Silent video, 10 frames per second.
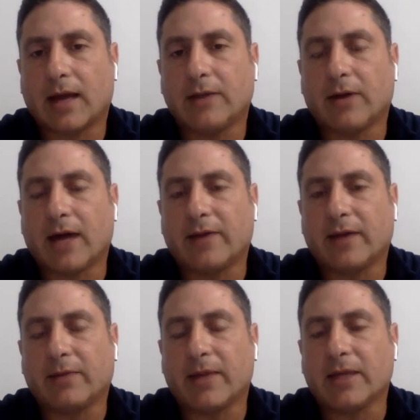I
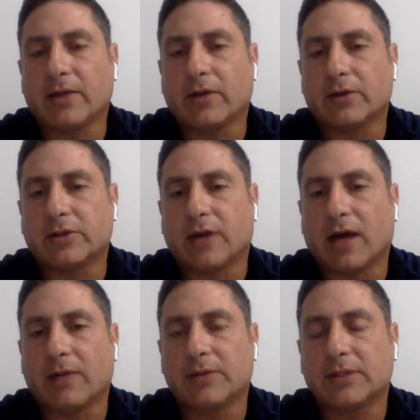think many of those
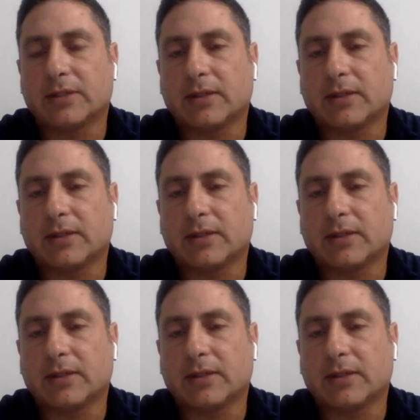jobs